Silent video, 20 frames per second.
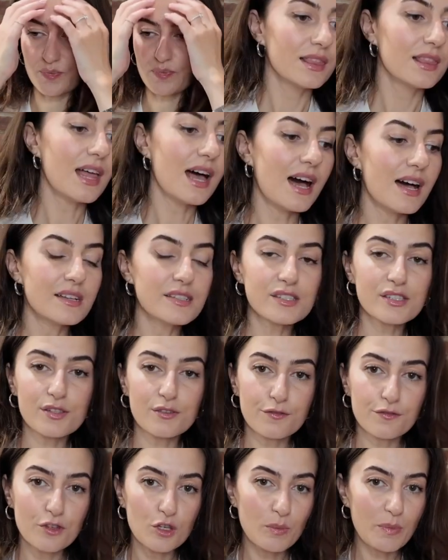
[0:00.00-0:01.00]
Last
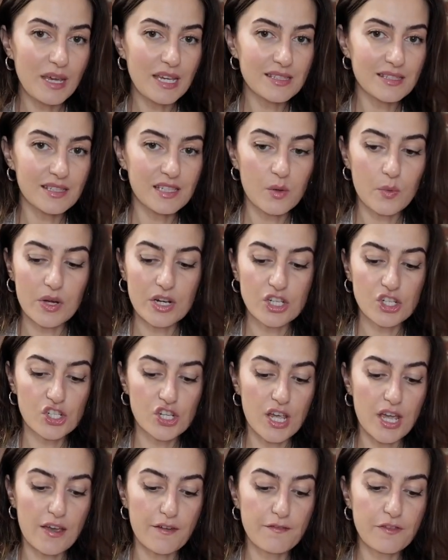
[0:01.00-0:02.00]
few pieces I want to share.